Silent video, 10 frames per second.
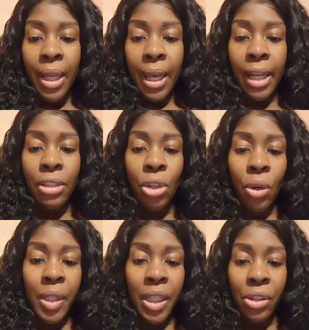
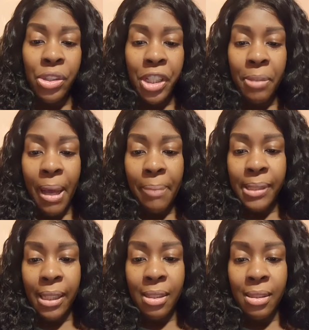Antonio
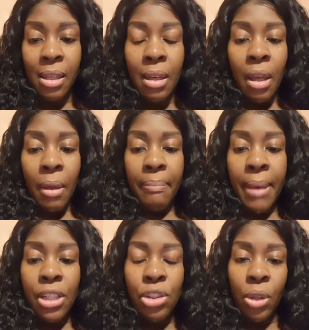Jean-Baptiste,
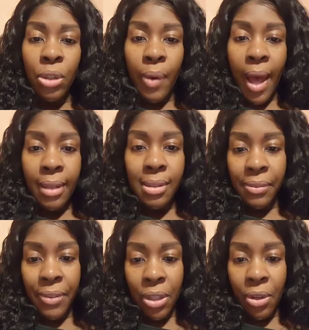make sure you
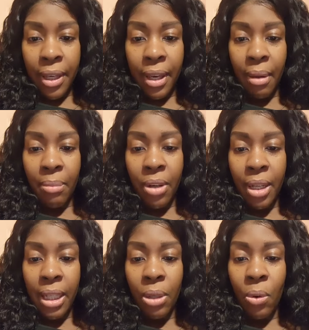activate your camera
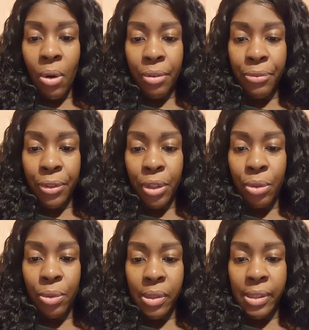in order for you
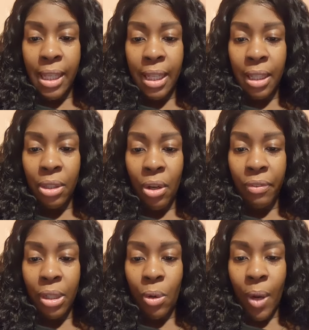to send in your
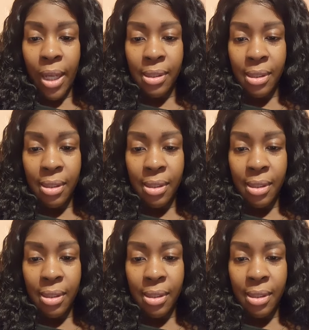request.